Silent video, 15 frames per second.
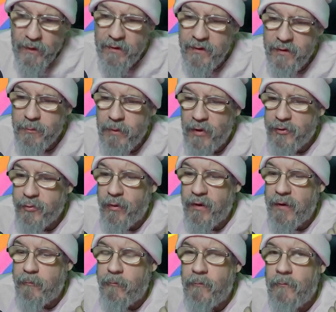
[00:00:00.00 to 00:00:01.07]
just melts right
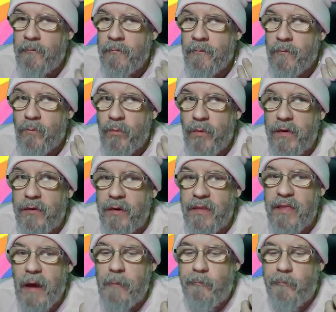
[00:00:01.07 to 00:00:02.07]
in. And you get that,